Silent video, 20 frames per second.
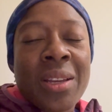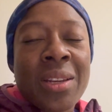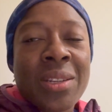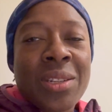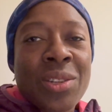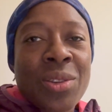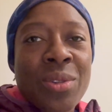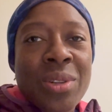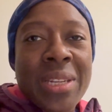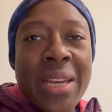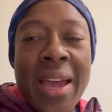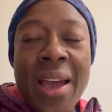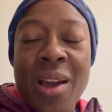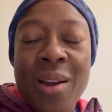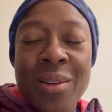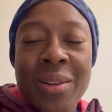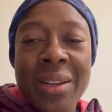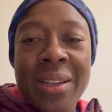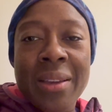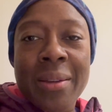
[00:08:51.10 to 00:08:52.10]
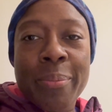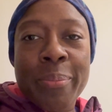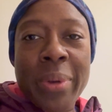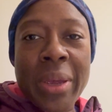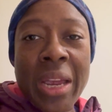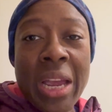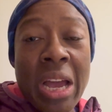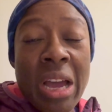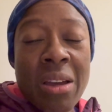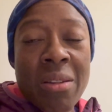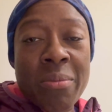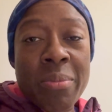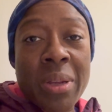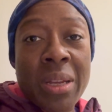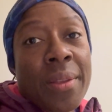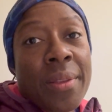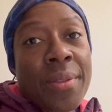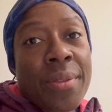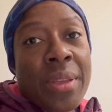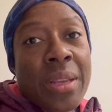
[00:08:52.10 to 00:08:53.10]
to town, pick up
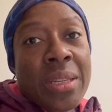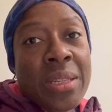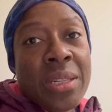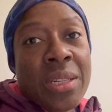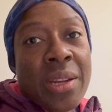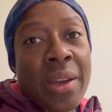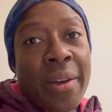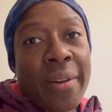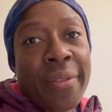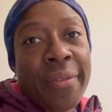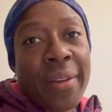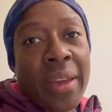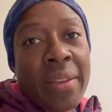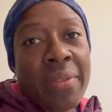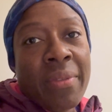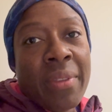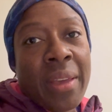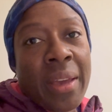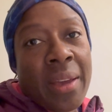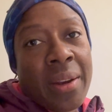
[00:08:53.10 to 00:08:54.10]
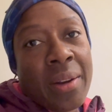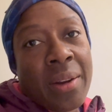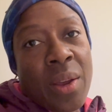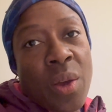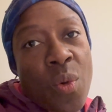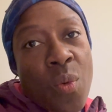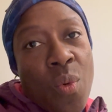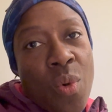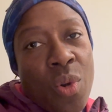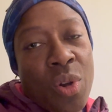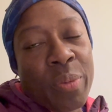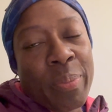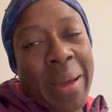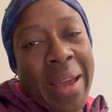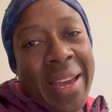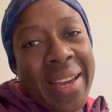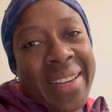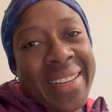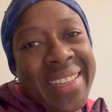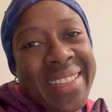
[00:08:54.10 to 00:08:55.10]
the stuff and then walk
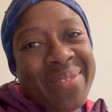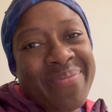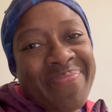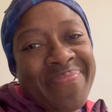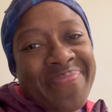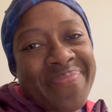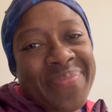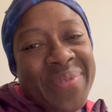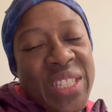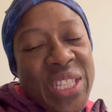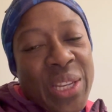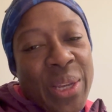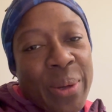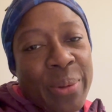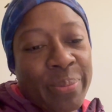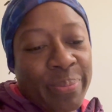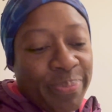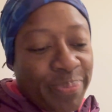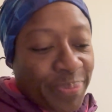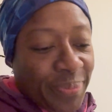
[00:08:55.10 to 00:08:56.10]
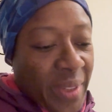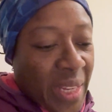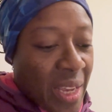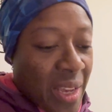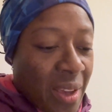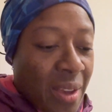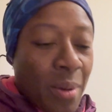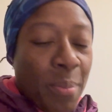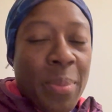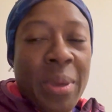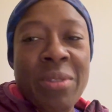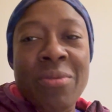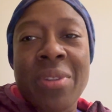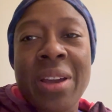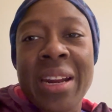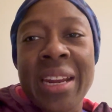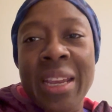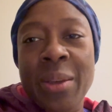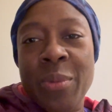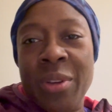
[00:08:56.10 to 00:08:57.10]
back. So be
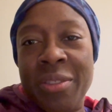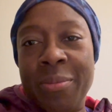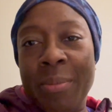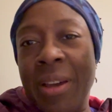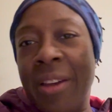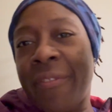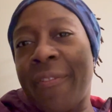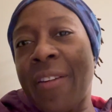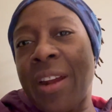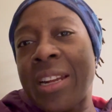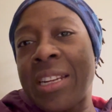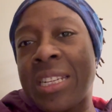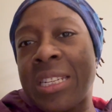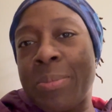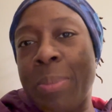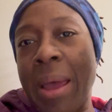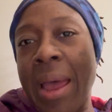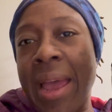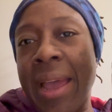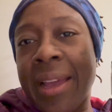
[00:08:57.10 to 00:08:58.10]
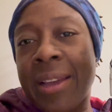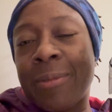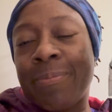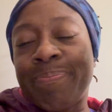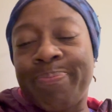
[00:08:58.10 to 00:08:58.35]
running with my friend's bag.